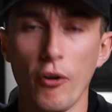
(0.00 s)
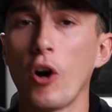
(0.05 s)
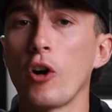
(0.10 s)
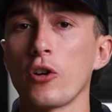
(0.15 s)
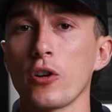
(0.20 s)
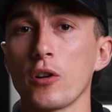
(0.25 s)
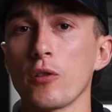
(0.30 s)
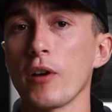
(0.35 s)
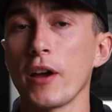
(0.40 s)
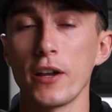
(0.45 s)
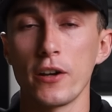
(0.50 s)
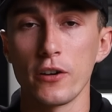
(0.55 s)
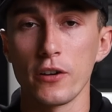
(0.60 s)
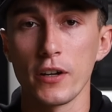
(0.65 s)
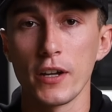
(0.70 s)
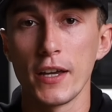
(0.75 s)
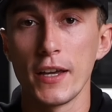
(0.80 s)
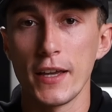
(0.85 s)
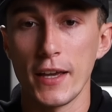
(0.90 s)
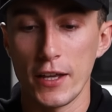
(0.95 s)
far
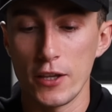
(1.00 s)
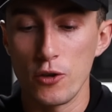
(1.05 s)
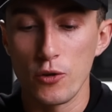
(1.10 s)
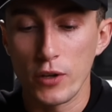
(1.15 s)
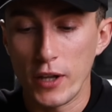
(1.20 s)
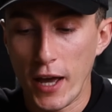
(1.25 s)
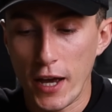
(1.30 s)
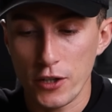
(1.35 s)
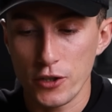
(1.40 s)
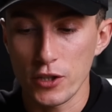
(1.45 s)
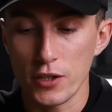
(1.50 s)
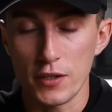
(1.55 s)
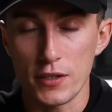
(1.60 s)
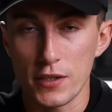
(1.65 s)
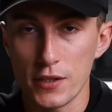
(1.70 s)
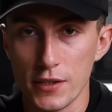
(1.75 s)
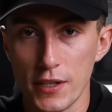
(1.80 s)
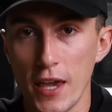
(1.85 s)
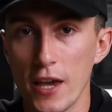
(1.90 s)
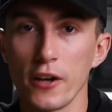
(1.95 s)
greater, and you can actually
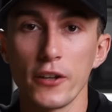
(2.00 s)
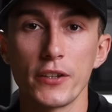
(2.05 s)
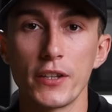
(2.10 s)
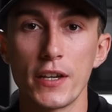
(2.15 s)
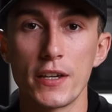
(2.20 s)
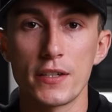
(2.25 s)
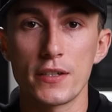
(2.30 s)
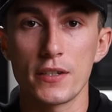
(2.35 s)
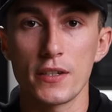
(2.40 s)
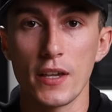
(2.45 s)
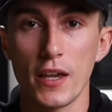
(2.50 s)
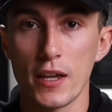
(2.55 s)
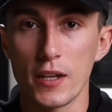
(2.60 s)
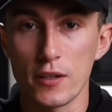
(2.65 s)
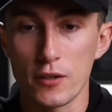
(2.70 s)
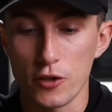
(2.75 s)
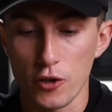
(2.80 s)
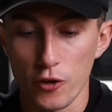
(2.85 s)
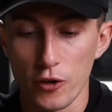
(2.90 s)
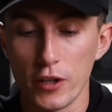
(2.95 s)
scale this
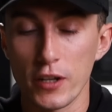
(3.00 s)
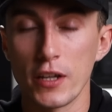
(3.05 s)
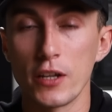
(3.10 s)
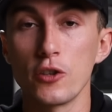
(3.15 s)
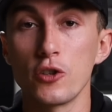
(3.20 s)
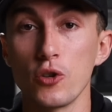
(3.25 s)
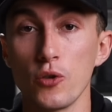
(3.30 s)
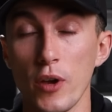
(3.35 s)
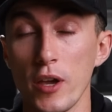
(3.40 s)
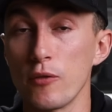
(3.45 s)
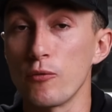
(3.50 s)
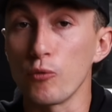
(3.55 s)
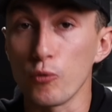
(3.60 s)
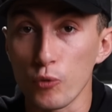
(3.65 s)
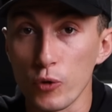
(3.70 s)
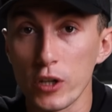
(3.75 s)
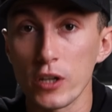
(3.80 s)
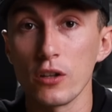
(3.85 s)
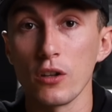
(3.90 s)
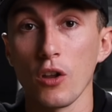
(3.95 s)
and turn it into a
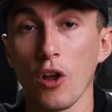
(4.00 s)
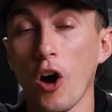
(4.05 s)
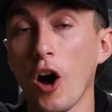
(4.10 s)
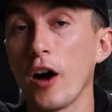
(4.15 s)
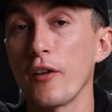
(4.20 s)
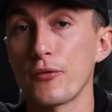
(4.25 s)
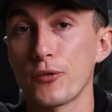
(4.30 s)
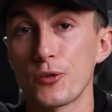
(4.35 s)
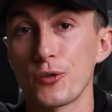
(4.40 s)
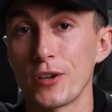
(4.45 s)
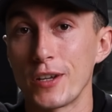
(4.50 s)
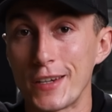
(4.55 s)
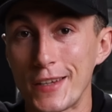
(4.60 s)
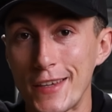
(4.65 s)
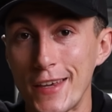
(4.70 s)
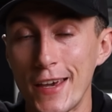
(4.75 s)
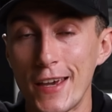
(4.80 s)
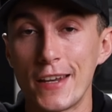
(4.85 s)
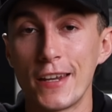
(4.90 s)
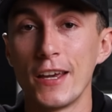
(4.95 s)
real
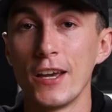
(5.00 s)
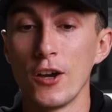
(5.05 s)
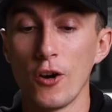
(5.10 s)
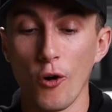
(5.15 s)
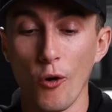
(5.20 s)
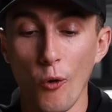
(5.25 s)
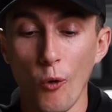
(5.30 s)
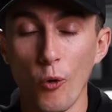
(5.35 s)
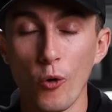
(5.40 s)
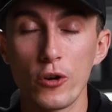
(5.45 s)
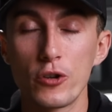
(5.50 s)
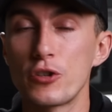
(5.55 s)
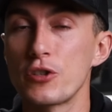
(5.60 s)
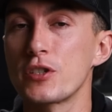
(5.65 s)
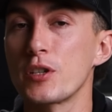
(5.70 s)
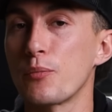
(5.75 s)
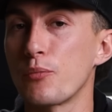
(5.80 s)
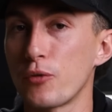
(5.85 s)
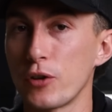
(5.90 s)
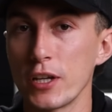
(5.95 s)
off-grid kit, or
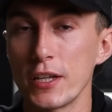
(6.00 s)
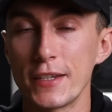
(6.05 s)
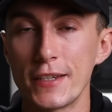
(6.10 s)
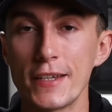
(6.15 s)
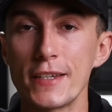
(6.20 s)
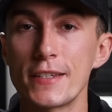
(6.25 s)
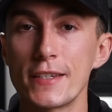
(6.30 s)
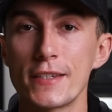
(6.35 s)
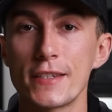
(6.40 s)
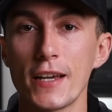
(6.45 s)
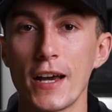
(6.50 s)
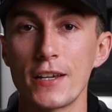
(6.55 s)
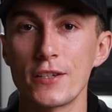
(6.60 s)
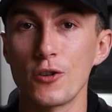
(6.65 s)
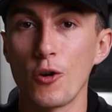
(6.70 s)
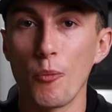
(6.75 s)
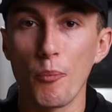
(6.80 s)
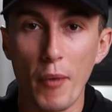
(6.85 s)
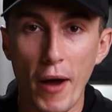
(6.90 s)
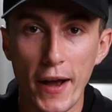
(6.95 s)
just a pretty decent
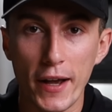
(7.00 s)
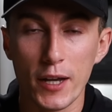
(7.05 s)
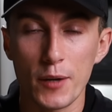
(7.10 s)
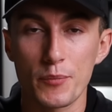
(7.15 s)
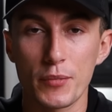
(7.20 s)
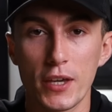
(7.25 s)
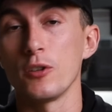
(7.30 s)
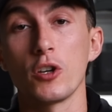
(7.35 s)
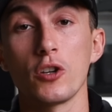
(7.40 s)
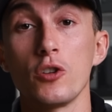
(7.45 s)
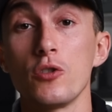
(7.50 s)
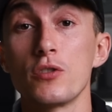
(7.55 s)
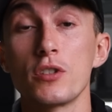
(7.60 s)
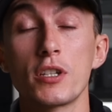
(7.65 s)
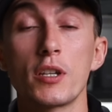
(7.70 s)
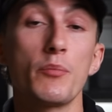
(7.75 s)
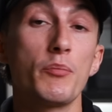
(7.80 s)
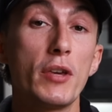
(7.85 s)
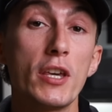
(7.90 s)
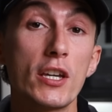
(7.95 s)
sized home backup. You could use
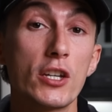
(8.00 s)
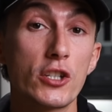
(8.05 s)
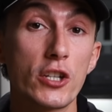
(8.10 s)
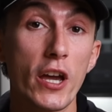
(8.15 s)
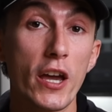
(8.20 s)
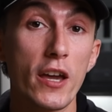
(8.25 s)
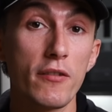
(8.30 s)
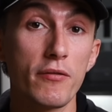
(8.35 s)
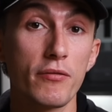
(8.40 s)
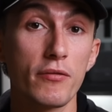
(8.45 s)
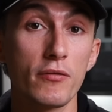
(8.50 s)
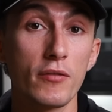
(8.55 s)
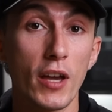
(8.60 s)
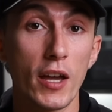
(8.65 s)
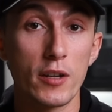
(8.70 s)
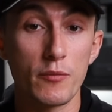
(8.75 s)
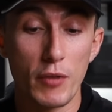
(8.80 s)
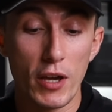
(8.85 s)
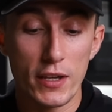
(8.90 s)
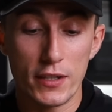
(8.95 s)
it to peak shave
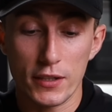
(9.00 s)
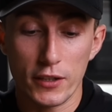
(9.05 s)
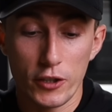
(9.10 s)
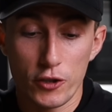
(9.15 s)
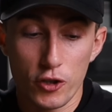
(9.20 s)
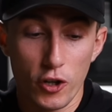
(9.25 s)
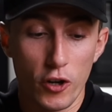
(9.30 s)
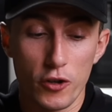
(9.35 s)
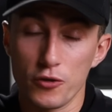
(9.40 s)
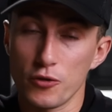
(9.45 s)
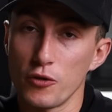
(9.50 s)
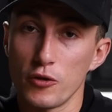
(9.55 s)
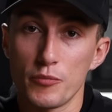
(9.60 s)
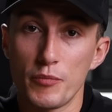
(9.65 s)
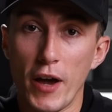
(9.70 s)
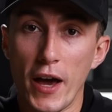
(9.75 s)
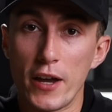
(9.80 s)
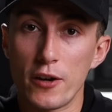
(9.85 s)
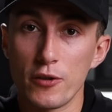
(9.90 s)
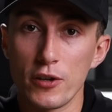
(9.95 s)
and basically charge those
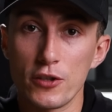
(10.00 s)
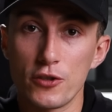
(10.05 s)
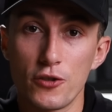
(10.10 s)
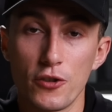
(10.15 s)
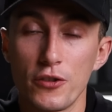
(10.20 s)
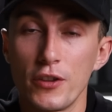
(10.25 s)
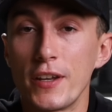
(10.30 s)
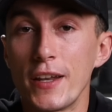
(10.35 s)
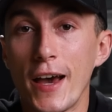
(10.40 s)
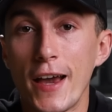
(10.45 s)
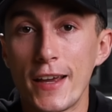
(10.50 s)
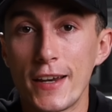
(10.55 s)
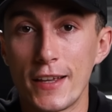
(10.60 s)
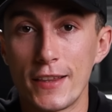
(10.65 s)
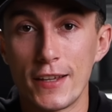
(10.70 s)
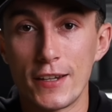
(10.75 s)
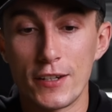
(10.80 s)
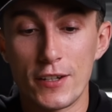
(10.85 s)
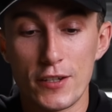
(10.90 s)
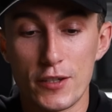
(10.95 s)
batteries during the night
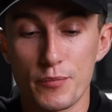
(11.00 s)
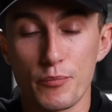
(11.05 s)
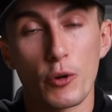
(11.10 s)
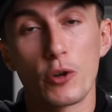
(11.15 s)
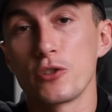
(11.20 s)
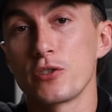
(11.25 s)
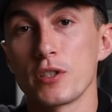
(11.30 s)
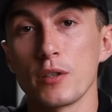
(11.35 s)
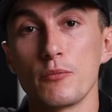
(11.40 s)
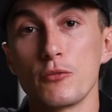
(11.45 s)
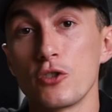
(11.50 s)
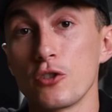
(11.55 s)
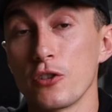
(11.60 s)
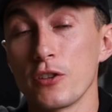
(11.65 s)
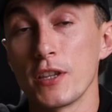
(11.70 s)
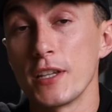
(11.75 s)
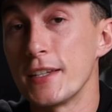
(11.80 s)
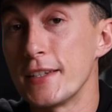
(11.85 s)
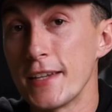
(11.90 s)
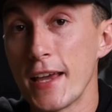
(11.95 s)
and then disperse them
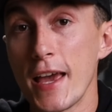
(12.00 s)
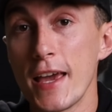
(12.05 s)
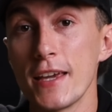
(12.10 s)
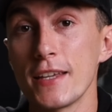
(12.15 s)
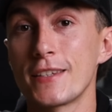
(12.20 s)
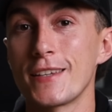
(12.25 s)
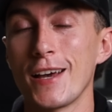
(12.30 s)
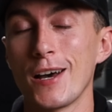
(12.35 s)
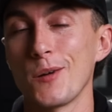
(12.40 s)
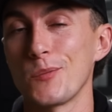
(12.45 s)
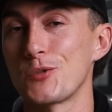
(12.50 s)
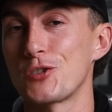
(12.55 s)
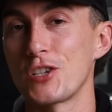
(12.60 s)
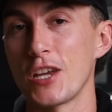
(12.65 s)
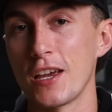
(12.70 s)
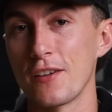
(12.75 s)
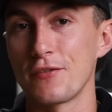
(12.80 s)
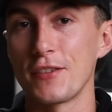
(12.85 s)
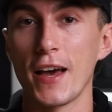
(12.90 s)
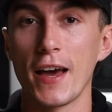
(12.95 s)
during the day to help
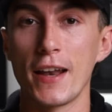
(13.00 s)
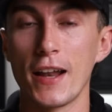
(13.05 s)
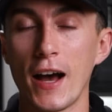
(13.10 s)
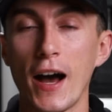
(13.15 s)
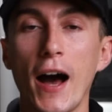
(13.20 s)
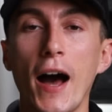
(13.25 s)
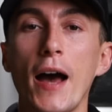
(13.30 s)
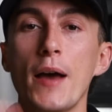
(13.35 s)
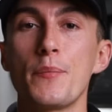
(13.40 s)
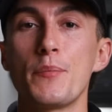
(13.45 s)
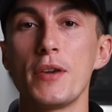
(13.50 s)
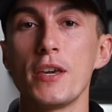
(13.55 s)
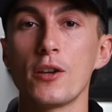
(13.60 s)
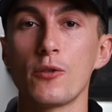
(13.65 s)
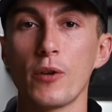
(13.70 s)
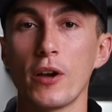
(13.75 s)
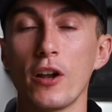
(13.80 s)
shave that high peak